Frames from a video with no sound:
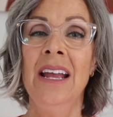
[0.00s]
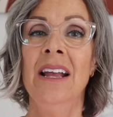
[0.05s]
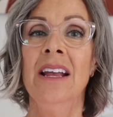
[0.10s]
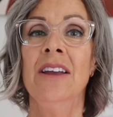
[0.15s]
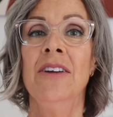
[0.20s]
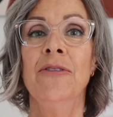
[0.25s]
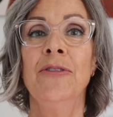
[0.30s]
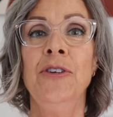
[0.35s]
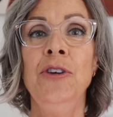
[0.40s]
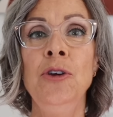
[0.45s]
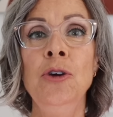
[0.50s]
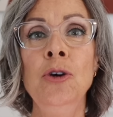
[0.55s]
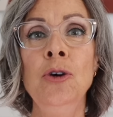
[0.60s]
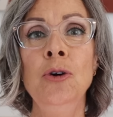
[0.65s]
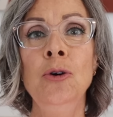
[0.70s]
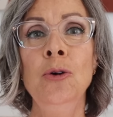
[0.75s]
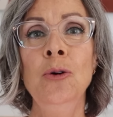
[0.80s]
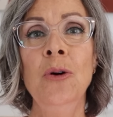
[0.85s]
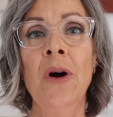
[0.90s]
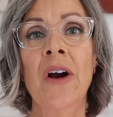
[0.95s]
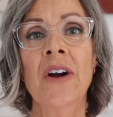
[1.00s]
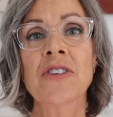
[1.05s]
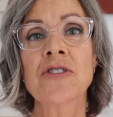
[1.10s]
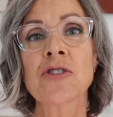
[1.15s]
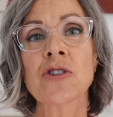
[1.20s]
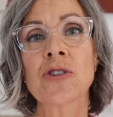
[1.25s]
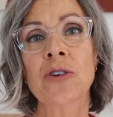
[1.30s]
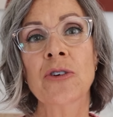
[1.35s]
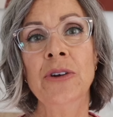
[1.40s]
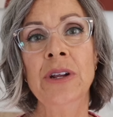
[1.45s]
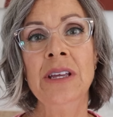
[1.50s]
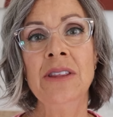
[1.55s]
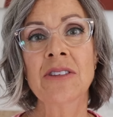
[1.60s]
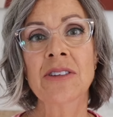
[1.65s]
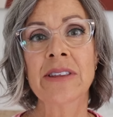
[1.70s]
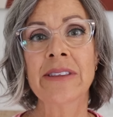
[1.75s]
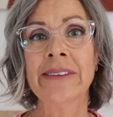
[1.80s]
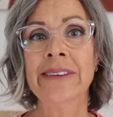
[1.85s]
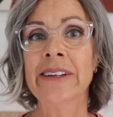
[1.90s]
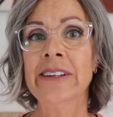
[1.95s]
If you are turning
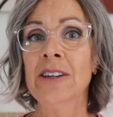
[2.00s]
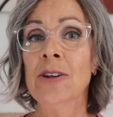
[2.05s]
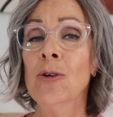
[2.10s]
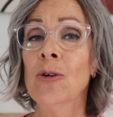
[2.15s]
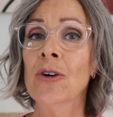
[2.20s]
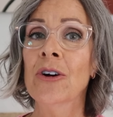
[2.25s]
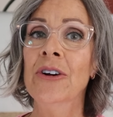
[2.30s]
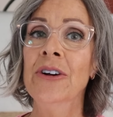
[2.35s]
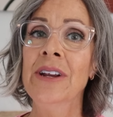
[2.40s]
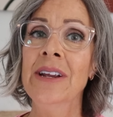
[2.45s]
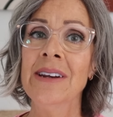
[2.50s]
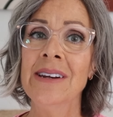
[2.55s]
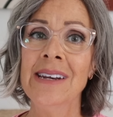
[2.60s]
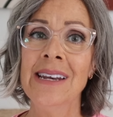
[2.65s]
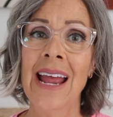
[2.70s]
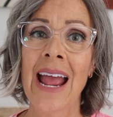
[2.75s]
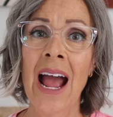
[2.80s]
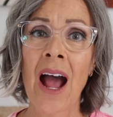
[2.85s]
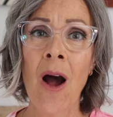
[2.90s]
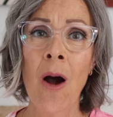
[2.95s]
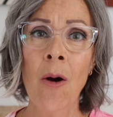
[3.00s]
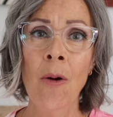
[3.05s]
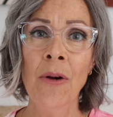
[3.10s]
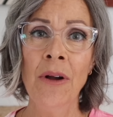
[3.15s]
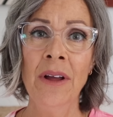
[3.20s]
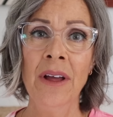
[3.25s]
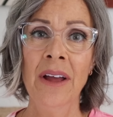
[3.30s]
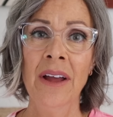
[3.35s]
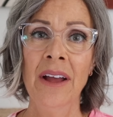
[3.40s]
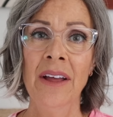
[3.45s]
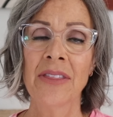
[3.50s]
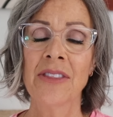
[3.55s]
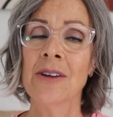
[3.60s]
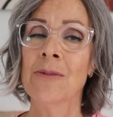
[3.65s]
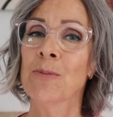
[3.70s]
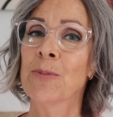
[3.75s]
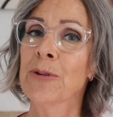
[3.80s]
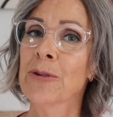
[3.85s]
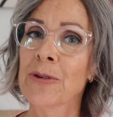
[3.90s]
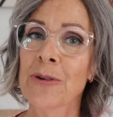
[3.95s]
to the Lord now,
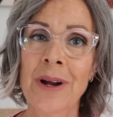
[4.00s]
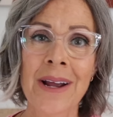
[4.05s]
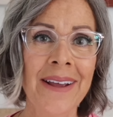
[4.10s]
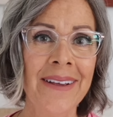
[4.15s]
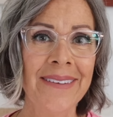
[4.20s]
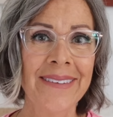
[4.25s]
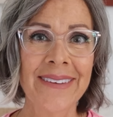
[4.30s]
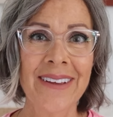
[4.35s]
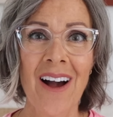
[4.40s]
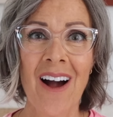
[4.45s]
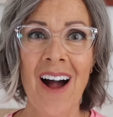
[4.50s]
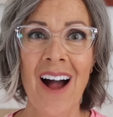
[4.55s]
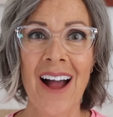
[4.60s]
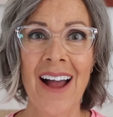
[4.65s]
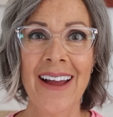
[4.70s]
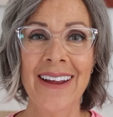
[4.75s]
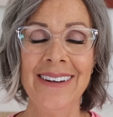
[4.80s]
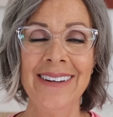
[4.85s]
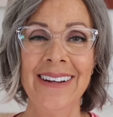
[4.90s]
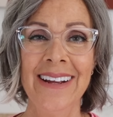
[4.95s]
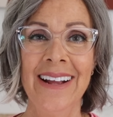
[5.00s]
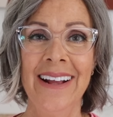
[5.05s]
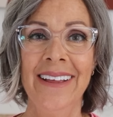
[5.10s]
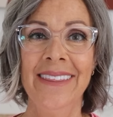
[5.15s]
then praise God.